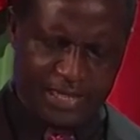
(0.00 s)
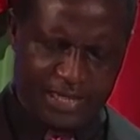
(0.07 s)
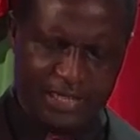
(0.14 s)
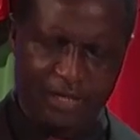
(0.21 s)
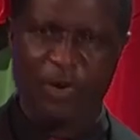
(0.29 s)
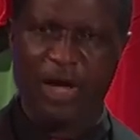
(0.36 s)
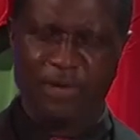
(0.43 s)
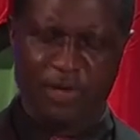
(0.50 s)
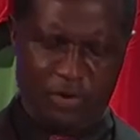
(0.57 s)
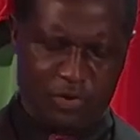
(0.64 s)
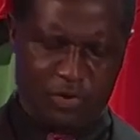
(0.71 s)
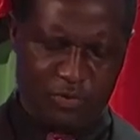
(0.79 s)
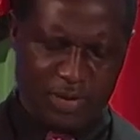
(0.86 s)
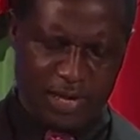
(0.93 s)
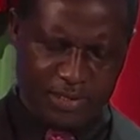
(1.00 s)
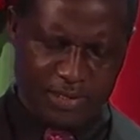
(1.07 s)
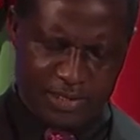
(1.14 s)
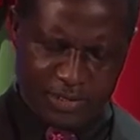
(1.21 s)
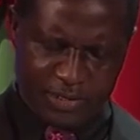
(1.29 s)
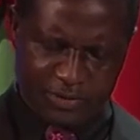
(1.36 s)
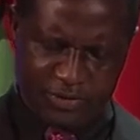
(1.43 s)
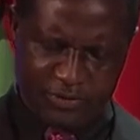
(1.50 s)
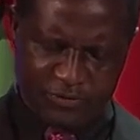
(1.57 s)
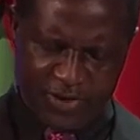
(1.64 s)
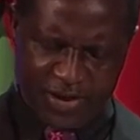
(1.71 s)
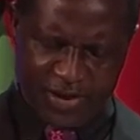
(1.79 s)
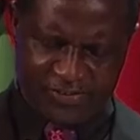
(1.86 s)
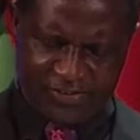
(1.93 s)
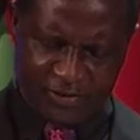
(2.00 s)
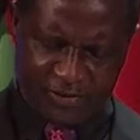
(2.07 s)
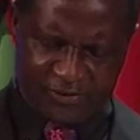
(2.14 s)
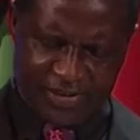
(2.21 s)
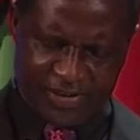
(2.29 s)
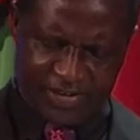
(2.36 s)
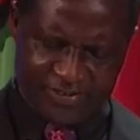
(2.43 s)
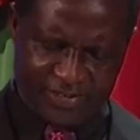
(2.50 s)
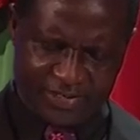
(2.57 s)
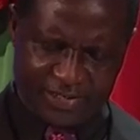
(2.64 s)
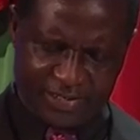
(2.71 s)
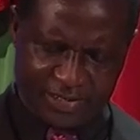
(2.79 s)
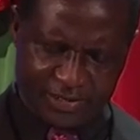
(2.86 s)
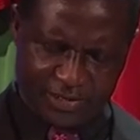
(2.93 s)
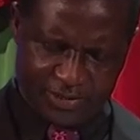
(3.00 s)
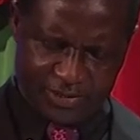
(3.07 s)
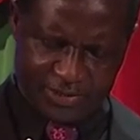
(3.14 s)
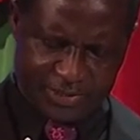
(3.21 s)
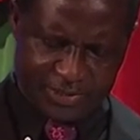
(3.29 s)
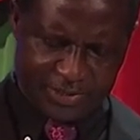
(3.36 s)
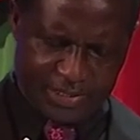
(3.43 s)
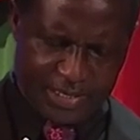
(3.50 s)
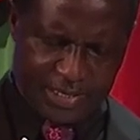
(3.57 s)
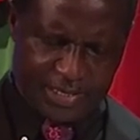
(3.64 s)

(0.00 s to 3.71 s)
at the Kwame Nkrumah University of Science and Technology.